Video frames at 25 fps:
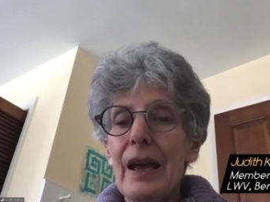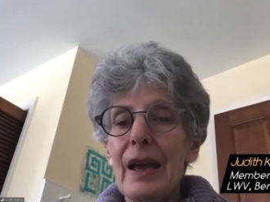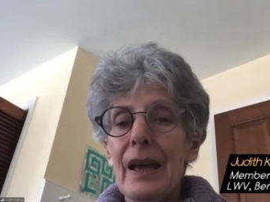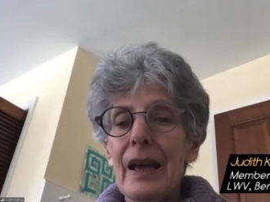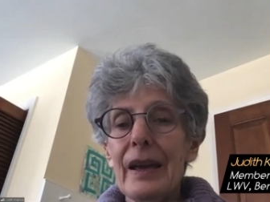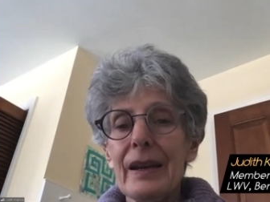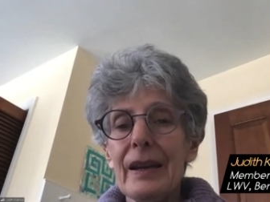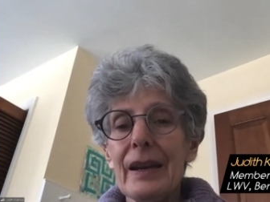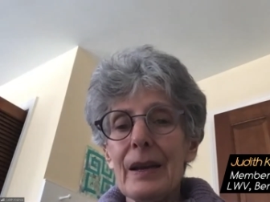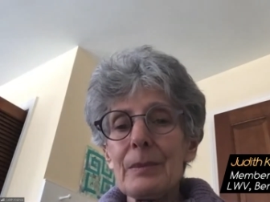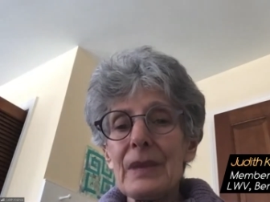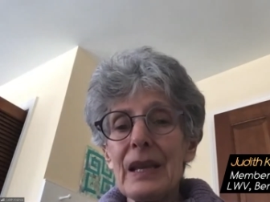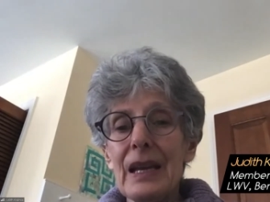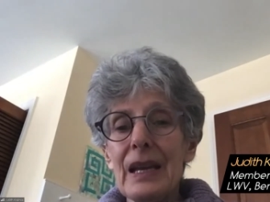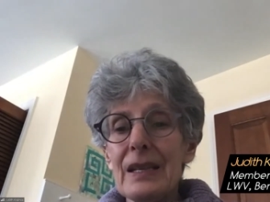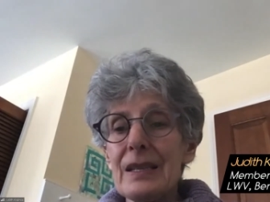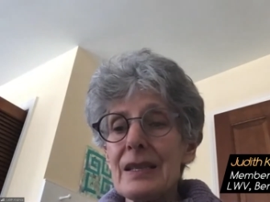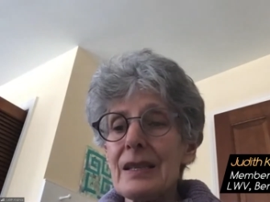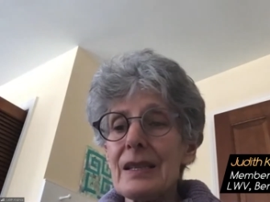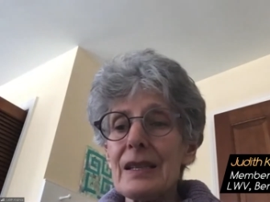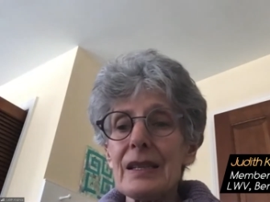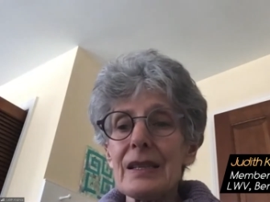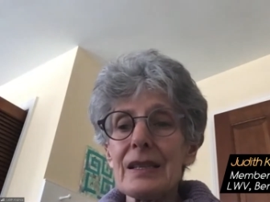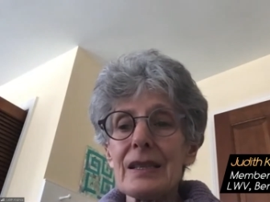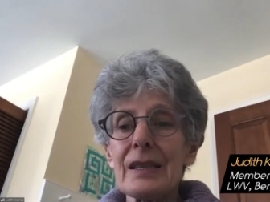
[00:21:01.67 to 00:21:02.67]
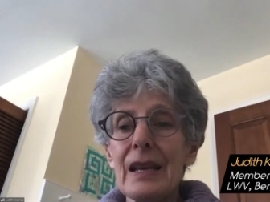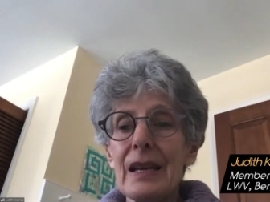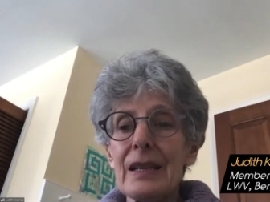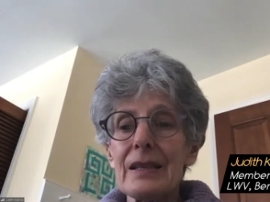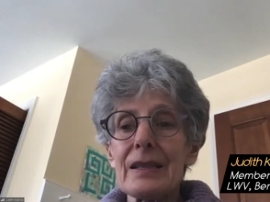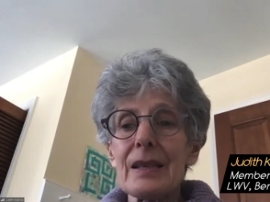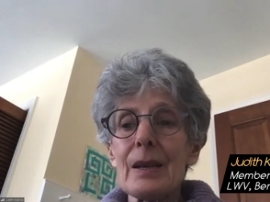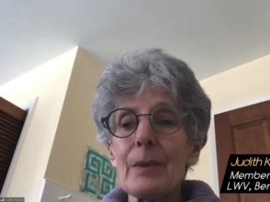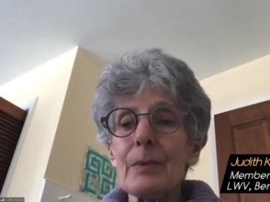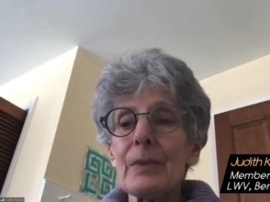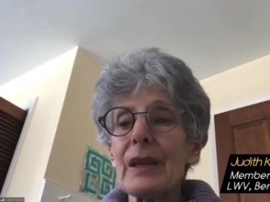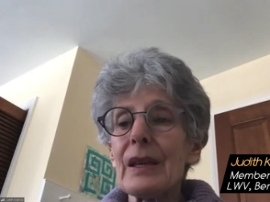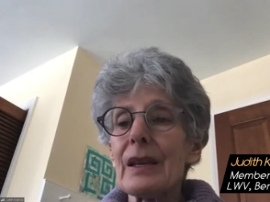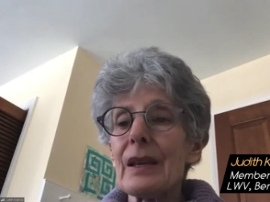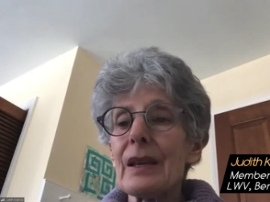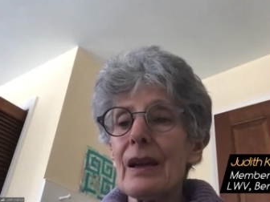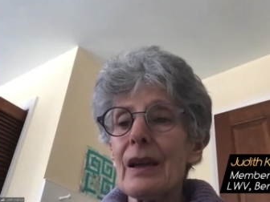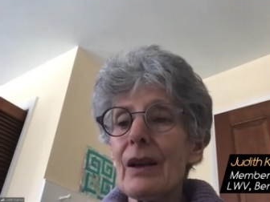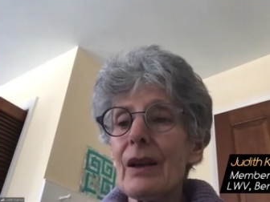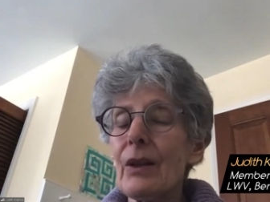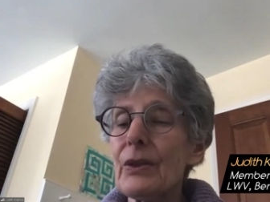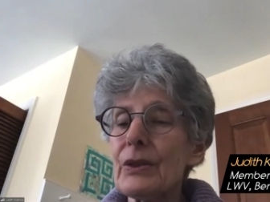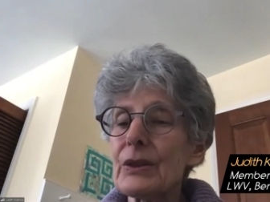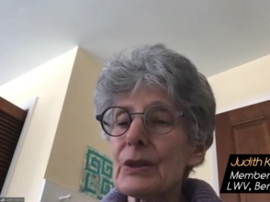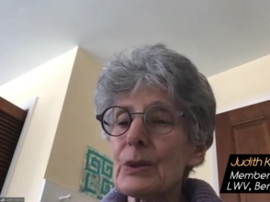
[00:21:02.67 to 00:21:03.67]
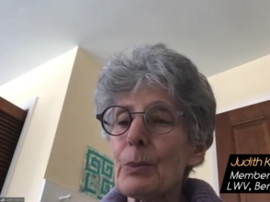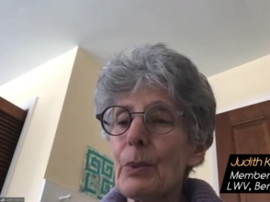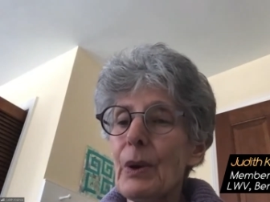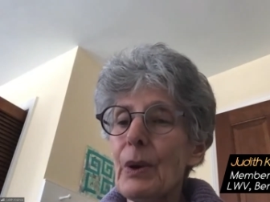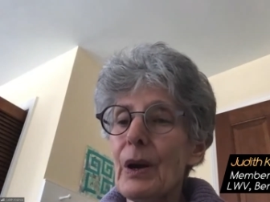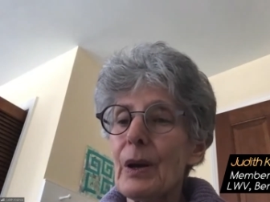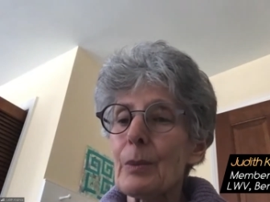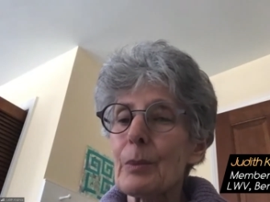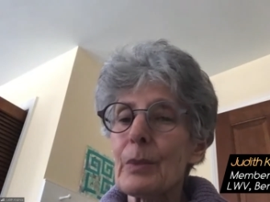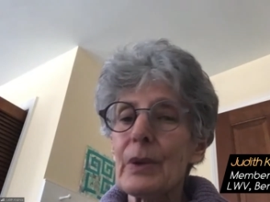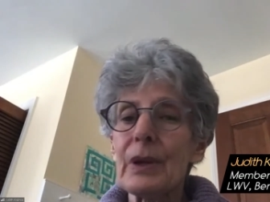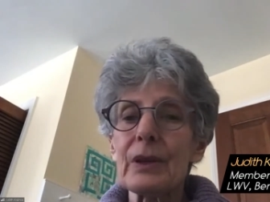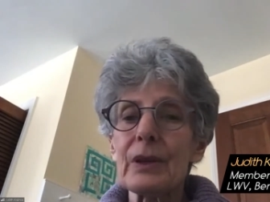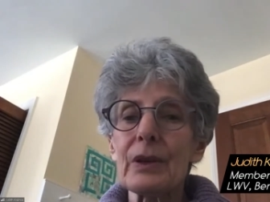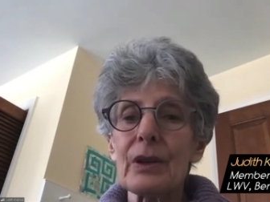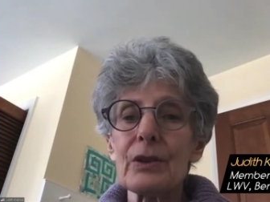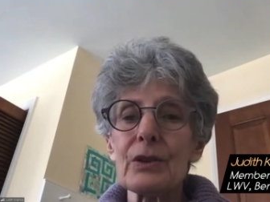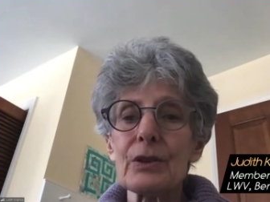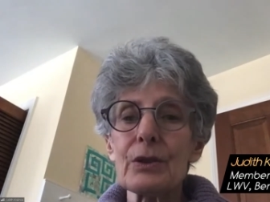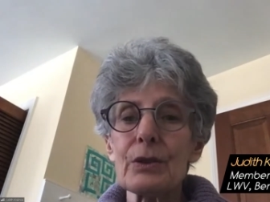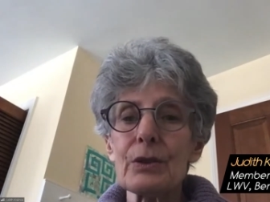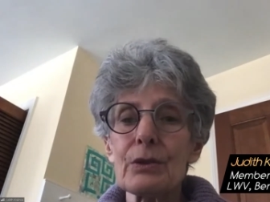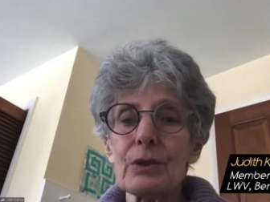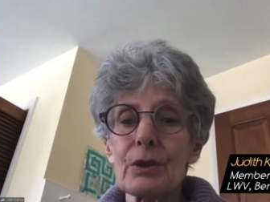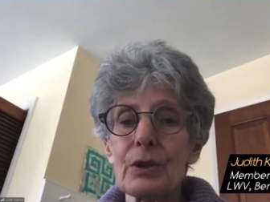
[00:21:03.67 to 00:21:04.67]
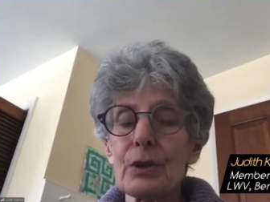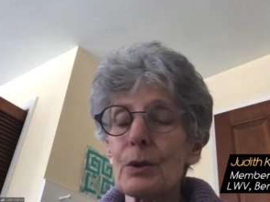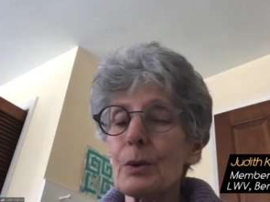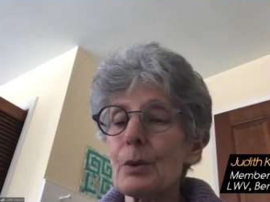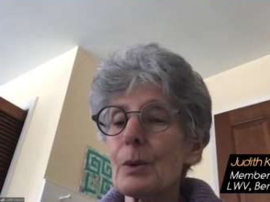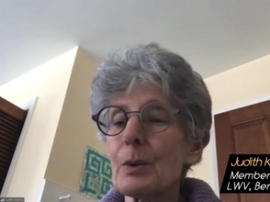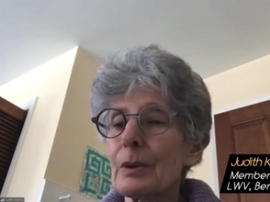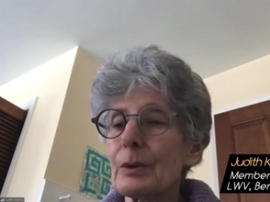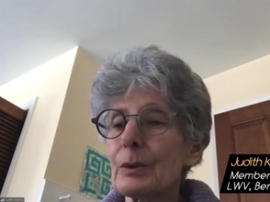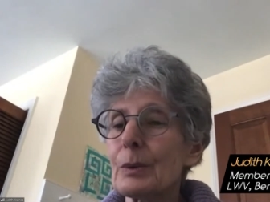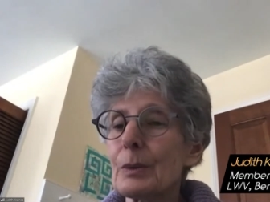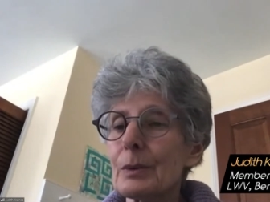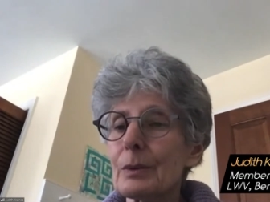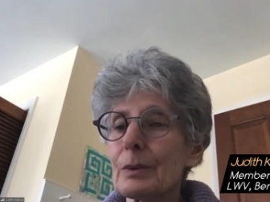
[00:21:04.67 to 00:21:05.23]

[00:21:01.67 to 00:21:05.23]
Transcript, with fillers: And I'm guessing is that something a health department can do too?